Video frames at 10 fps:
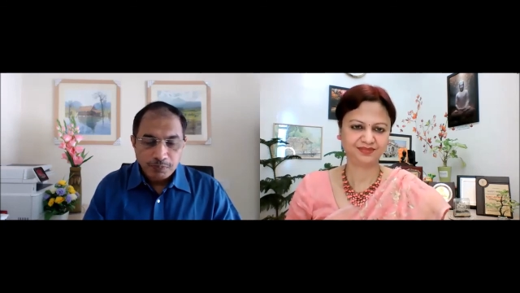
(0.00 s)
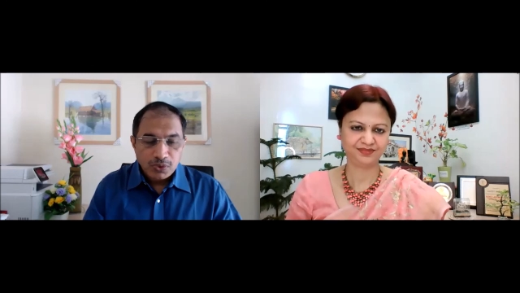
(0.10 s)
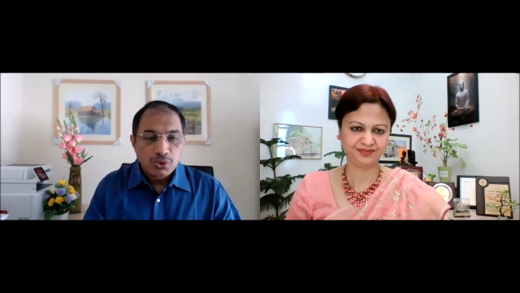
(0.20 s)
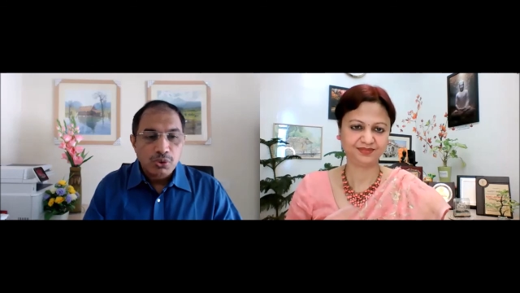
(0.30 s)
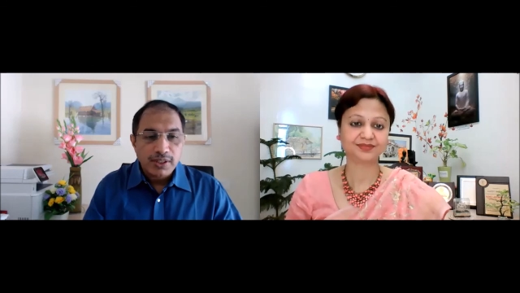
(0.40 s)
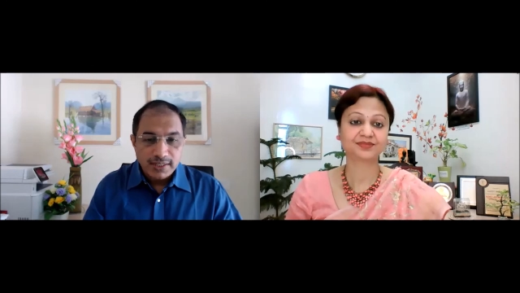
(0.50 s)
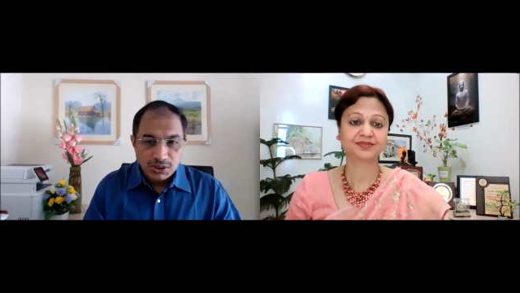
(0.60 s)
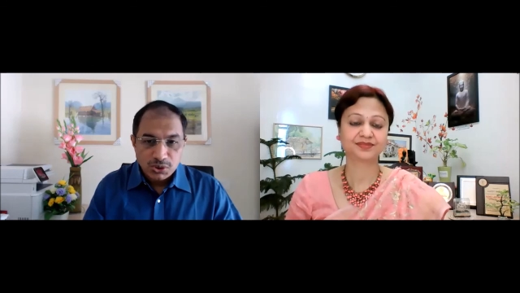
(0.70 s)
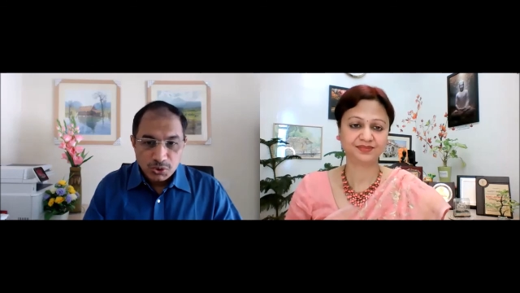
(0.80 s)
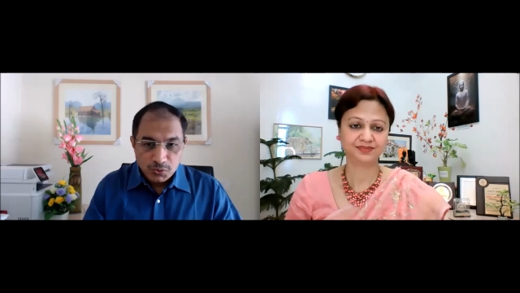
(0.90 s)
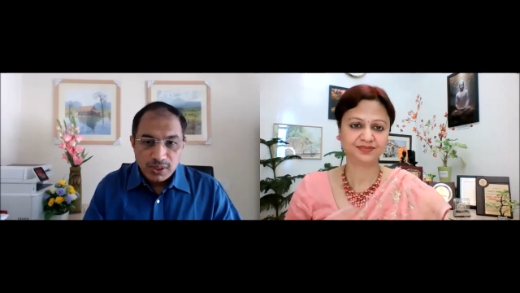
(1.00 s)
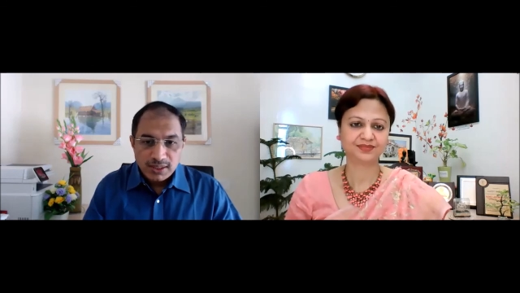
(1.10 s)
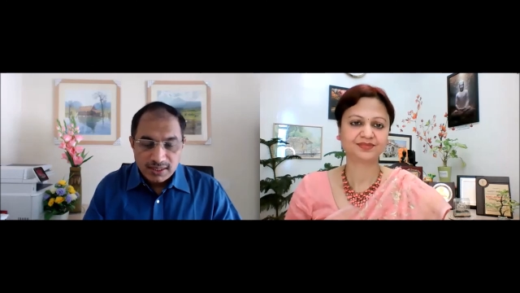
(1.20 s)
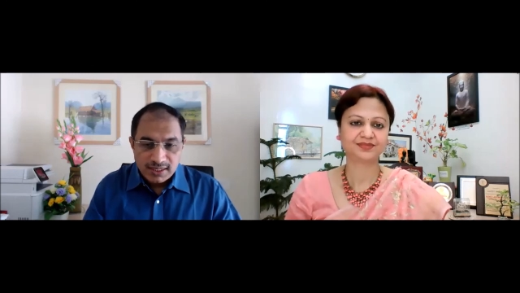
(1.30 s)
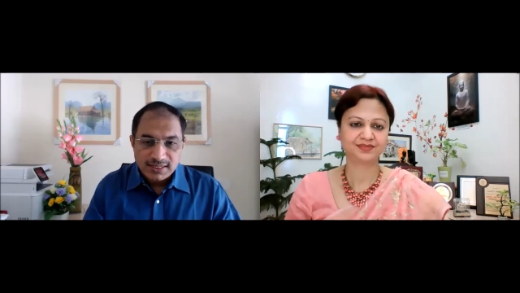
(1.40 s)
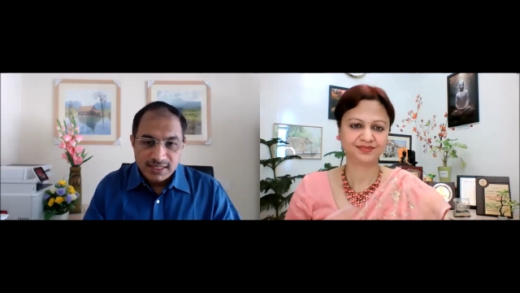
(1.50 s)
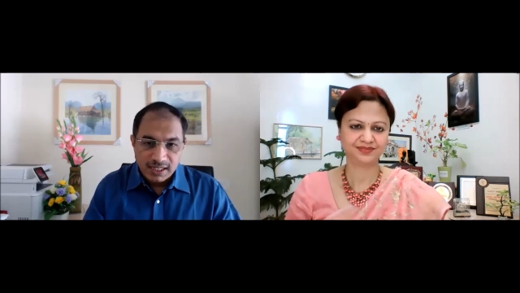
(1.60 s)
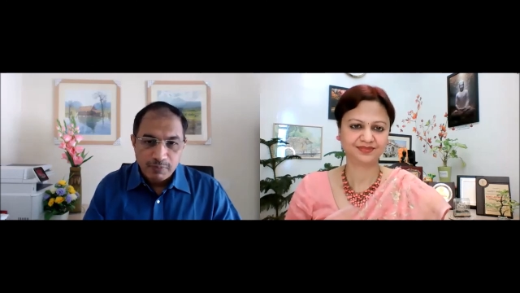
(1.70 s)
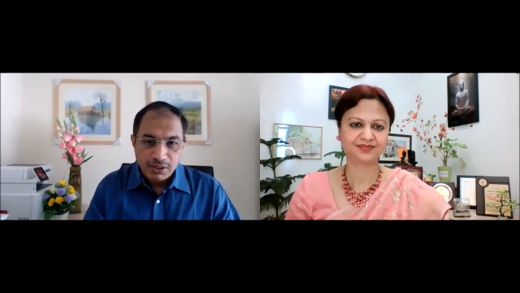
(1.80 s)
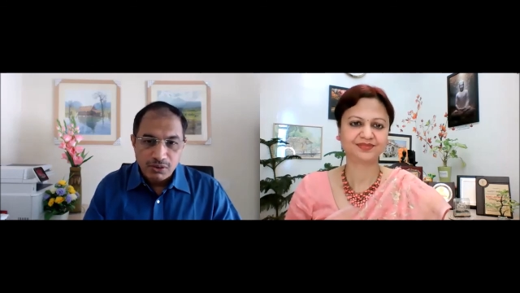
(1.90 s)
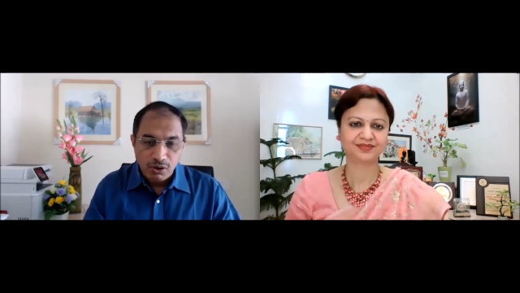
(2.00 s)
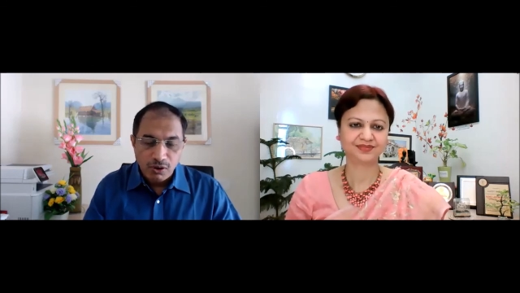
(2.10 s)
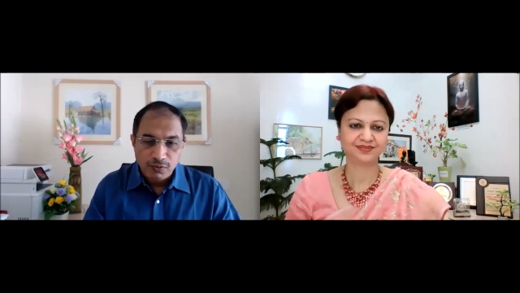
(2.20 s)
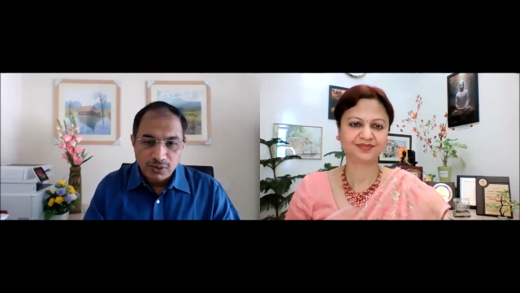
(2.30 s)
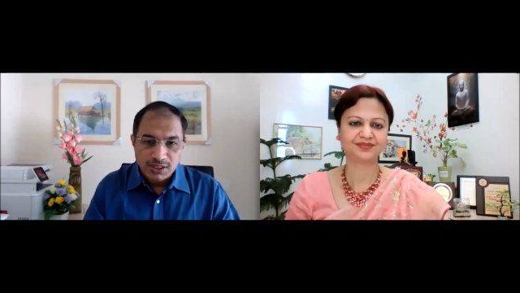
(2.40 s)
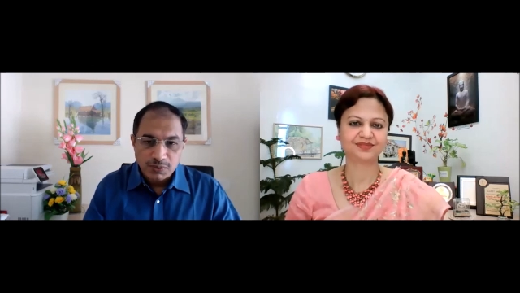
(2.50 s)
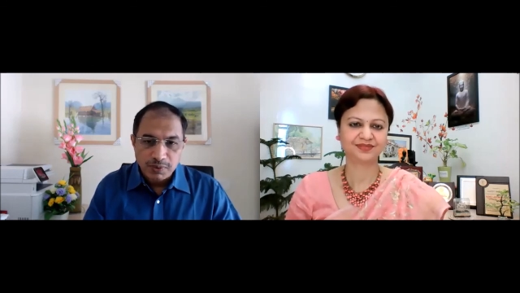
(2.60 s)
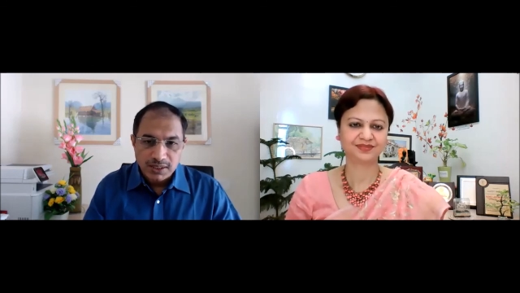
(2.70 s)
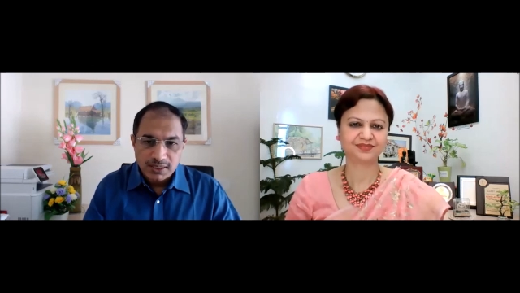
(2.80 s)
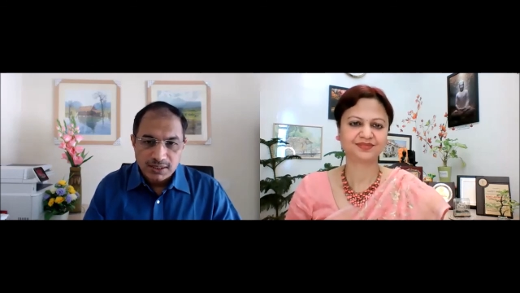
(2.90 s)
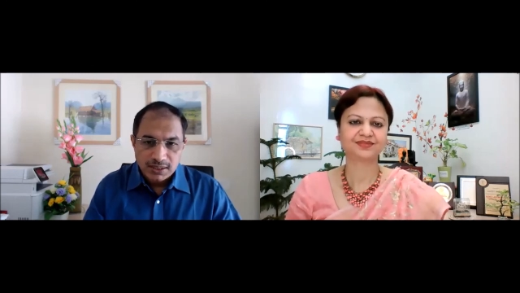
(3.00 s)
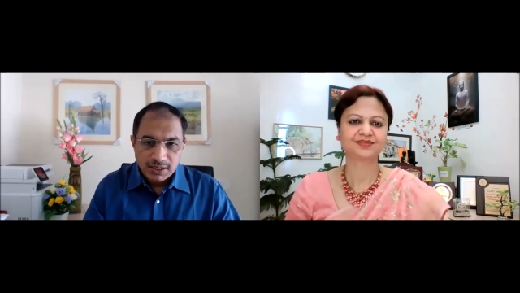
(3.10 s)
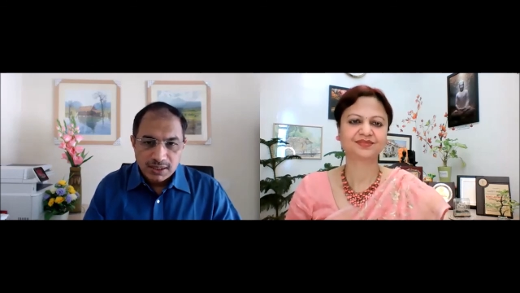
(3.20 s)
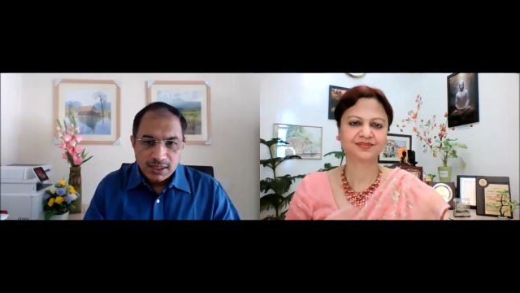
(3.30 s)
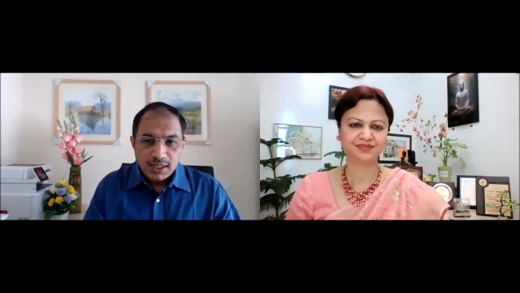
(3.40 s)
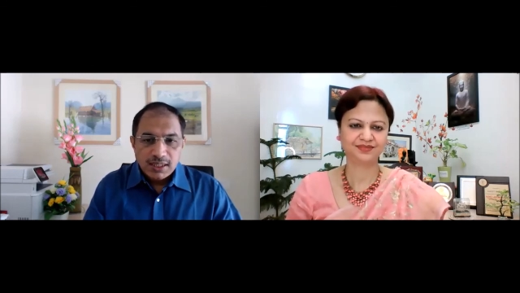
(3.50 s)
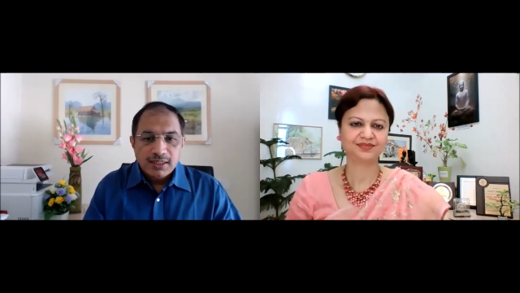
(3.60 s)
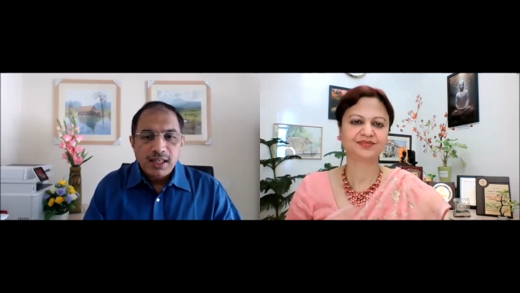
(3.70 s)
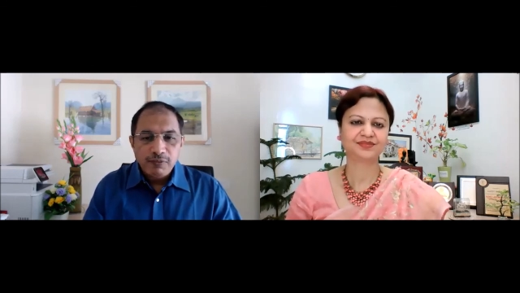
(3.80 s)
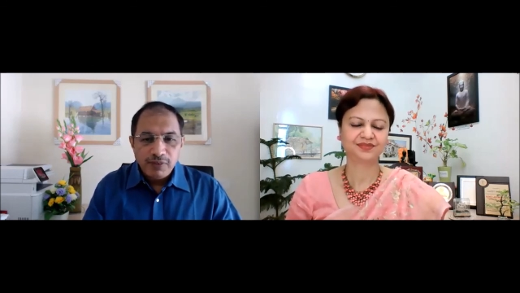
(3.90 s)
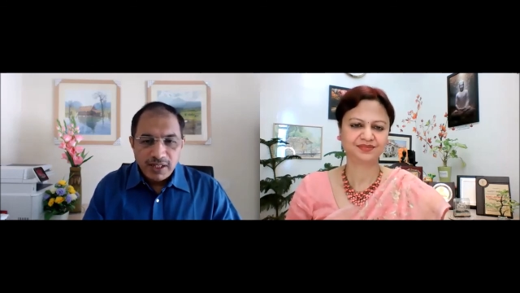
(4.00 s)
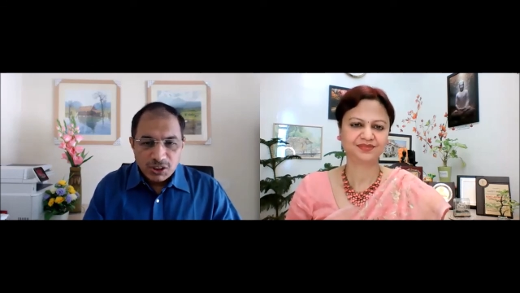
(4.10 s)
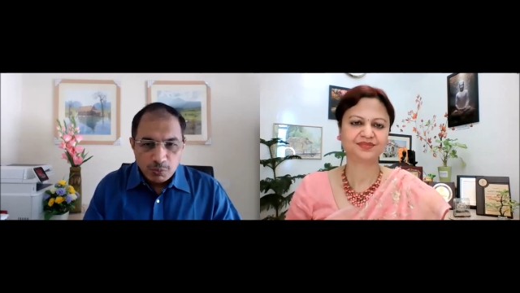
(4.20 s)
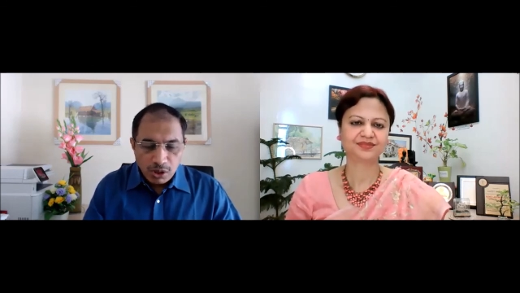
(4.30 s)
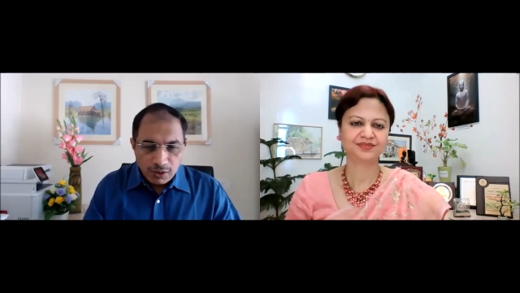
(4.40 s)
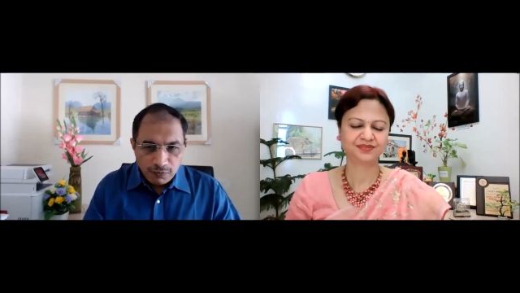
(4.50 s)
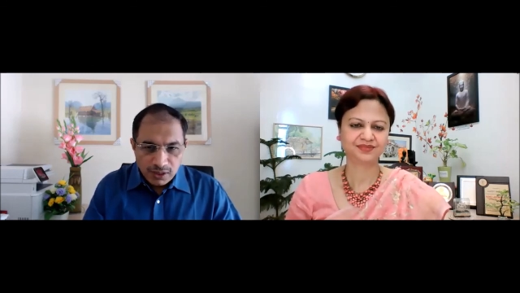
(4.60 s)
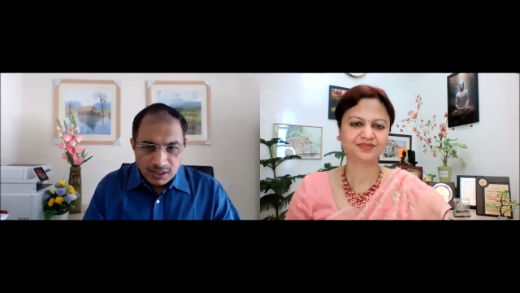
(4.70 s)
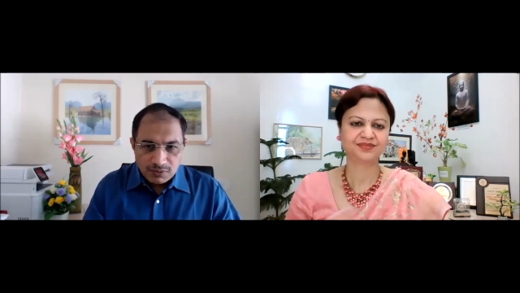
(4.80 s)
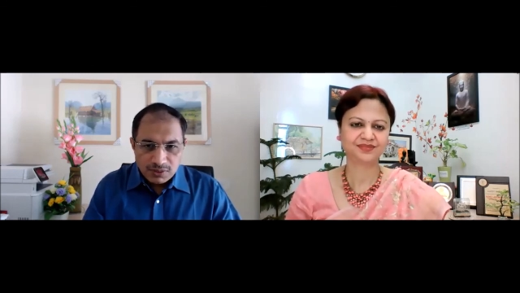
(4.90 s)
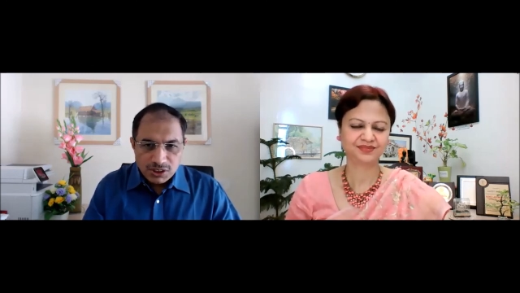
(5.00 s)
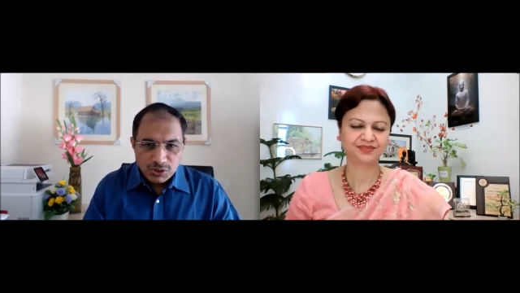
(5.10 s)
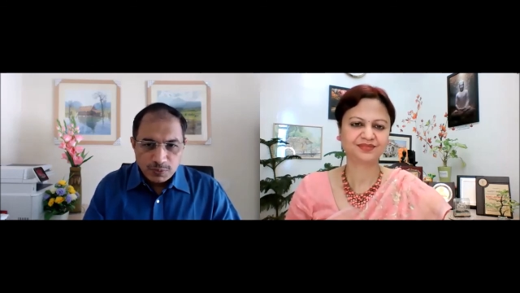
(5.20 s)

Speaker 1: So it is useful in these segment of these patients. There are various modification which is